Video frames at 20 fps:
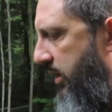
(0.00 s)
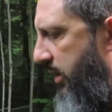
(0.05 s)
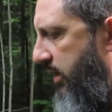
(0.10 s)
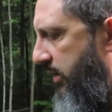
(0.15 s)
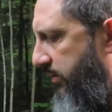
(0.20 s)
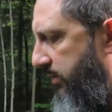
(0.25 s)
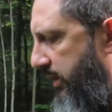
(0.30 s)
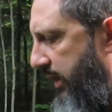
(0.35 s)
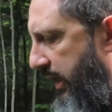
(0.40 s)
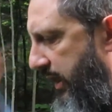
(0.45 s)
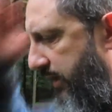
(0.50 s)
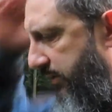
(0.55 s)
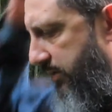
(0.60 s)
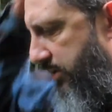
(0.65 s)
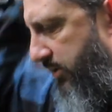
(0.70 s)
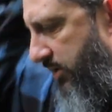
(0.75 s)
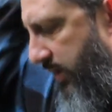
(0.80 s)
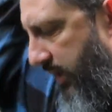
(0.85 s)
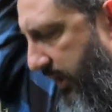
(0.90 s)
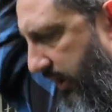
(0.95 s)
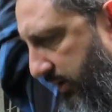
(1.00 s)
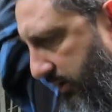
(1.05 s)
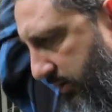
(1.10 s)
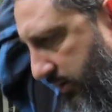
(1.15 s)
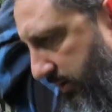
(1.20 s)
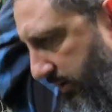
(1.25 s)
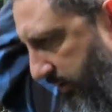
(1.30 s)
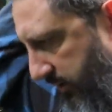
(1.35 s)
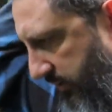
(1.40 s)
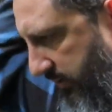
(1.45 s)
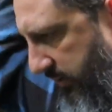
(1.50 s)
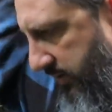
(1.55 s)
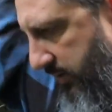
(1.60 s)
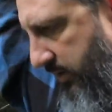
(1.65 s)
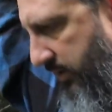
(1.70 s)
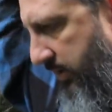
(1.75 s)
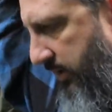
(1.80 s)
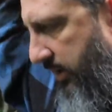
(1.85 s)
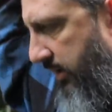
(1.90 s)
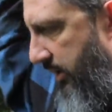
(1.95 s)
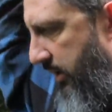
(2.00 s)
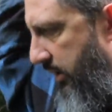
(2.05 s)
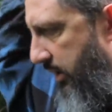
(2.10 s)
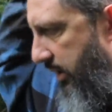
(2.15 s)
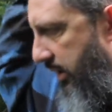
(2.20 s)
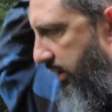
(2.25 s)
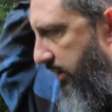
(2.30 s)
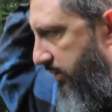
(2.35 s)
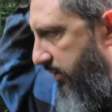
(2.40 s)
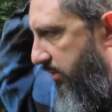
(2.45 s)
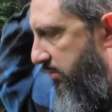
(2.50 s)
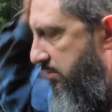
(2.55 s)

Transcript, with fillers: of lives changed, of, of